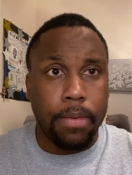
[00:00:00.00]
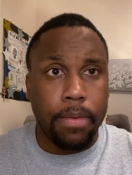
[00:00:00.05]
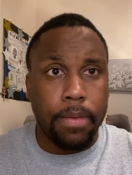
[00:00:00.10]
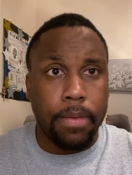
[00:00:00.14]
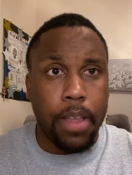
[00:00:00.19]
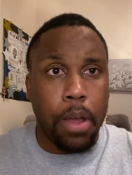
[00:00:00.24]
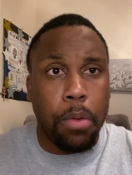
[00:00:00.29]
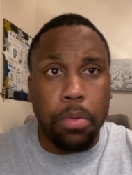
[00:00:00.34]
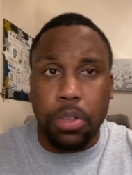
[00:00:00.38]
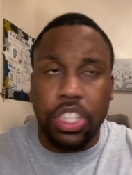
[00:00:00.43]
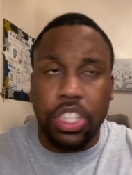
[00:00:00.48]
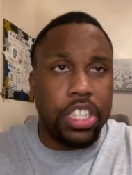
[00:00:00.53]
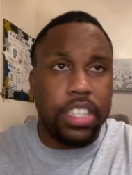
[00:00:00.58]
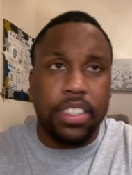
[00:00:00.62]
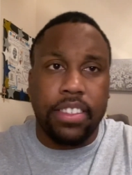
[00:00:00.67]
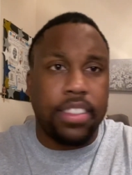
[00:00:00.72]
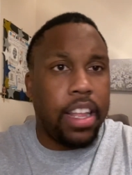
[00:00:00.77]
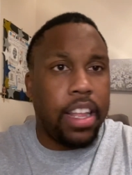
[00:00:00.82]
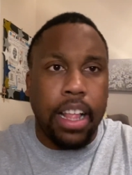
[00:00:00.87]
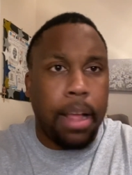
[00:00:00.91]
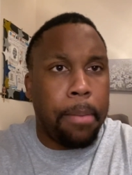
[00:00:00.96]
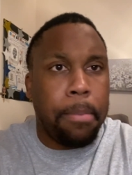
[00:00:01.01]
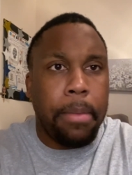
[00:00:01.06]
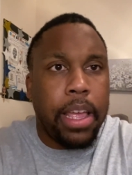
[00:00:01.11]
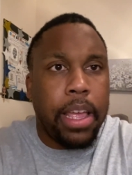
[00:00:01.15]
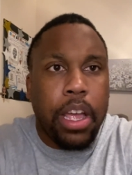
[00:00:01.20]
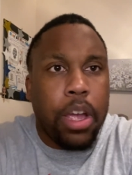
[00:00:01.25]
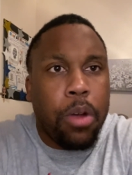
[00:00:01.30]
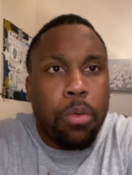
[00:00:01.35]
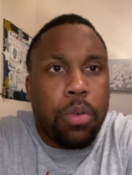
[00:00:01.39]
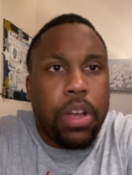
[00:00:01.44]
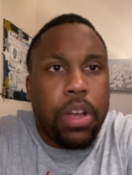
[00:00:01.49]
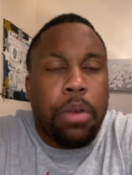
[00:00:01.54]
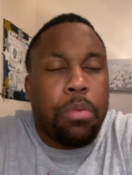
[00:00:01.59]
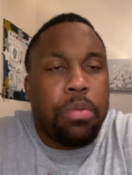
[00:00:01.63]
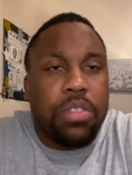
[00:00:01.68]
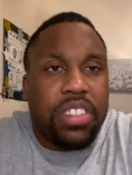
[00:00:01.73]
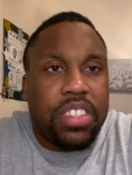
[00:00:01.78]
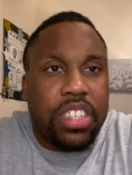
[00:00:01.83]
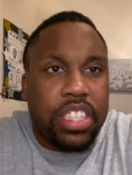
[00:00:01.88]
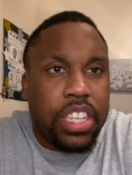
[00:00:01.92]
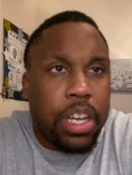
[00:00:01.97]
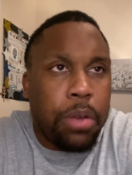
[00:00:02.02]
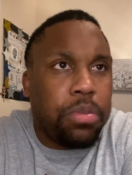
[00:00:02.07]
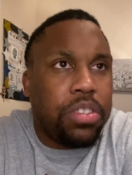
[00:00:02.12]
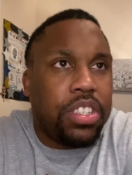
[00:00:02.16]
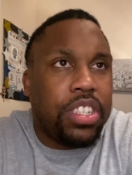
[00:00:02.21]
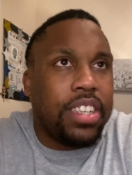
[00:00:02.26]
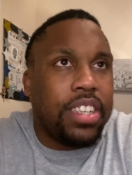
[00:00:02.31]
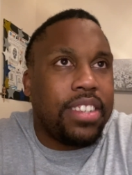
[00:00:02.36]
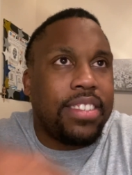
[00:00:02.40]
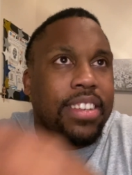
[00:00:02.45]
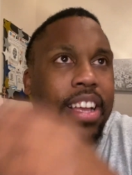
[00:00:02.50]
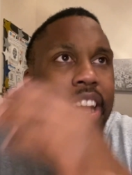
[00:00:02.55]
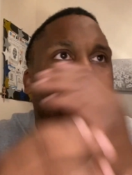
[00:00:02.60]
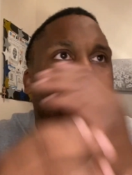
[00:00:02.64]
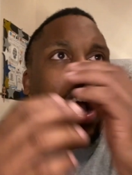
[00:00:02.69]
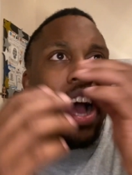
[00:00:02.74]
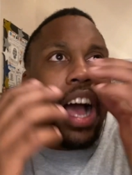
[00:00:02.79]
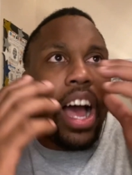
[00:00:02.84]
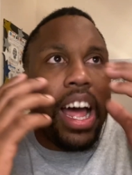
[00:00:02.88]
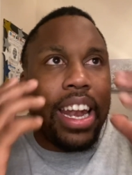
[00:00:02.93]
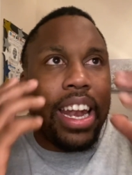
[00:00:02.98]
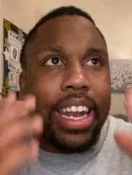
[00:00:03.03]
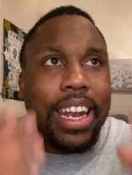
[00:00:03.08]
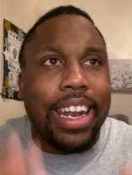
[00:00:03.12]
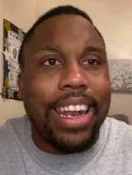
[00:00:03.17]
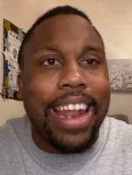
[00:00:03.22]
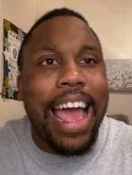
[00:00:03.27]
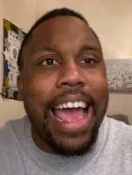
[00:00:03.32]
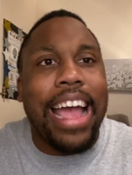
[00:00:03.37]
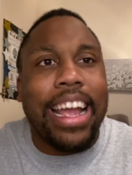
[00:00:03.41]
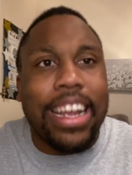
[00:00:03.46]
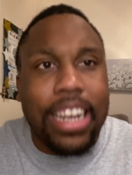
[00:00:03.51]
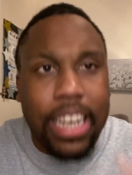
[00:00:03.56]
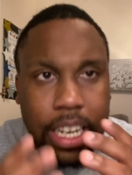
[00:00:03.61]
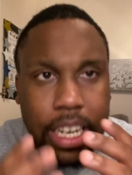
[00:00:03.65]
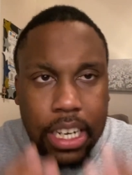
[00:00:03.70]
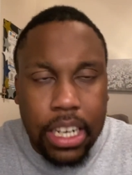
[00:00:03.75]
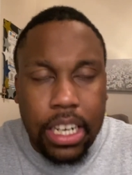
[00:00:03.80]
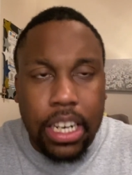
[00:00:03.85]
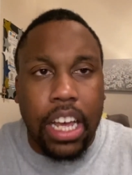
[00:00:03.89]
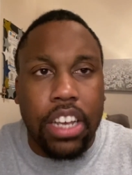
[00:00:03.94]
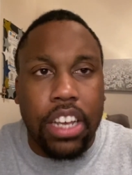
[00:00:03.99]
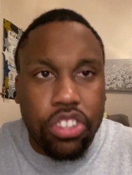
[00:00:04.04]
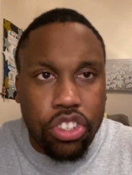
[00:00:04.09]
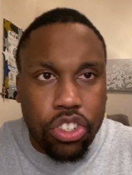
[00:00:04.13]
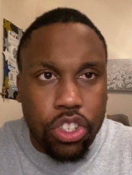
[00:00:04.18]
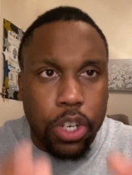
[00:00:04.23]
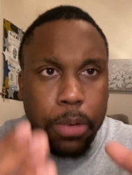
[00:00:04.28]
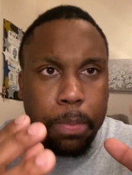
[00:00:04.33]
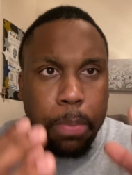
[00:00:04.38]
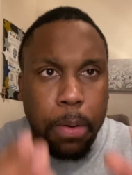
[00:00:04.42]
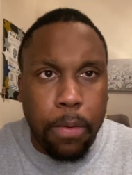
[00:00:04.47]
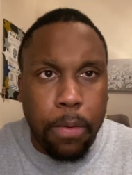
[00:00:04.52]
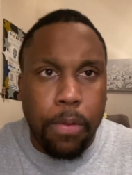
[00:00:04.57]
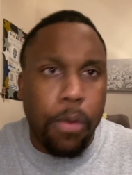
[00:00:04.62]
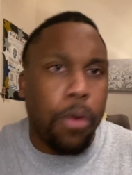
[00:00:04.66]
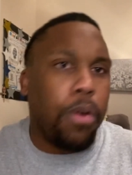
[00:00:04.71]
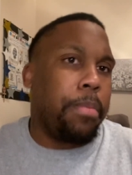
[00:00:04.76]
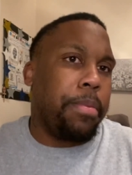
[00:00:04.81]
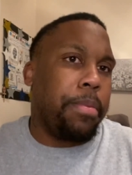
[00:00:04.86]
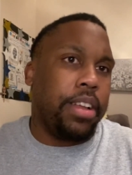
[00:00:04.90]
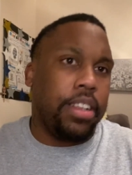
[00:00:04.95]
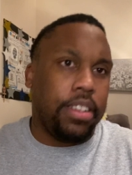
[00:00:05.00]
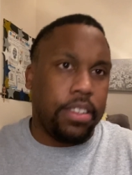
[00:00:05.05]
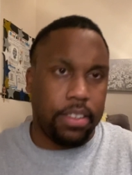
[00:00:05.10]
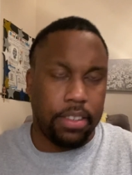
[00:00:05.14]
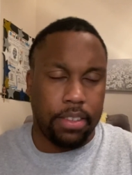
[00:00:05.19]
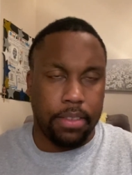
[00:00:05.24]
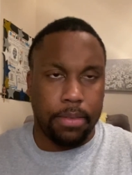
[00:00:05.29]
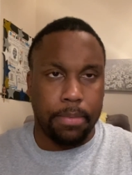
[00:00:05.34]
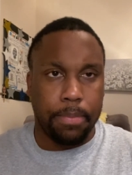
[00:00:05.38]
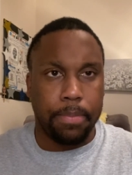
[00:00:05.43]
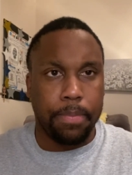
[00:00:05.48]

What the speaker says: It was just it was just a lackluster performance.